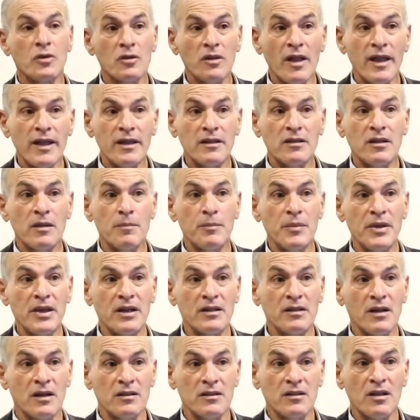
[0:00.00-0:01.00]
like to be
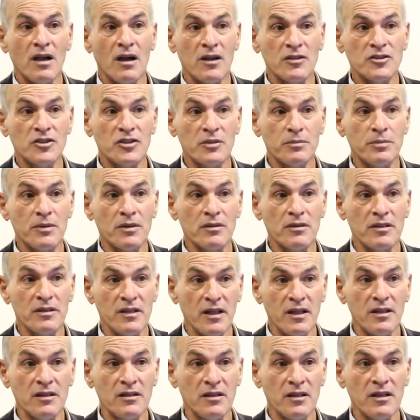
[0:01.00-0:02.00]
an untouchable in
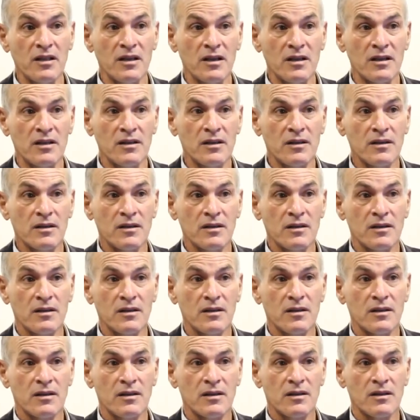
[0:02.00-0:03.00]
India?
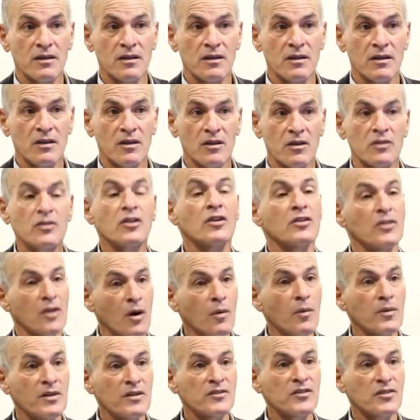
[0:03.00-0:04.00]
Do you know
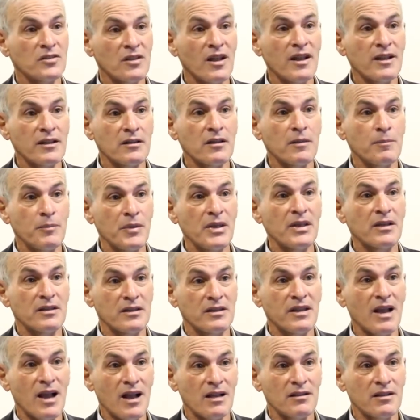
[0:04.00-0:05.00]
what it's like to be a
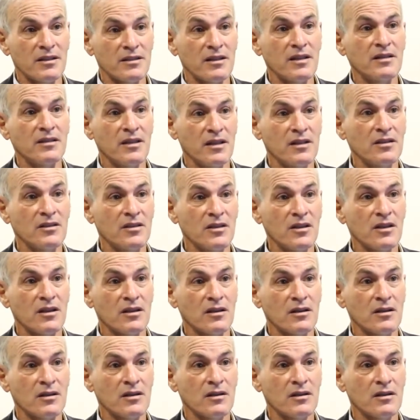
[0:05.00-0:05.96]
Dalit in India?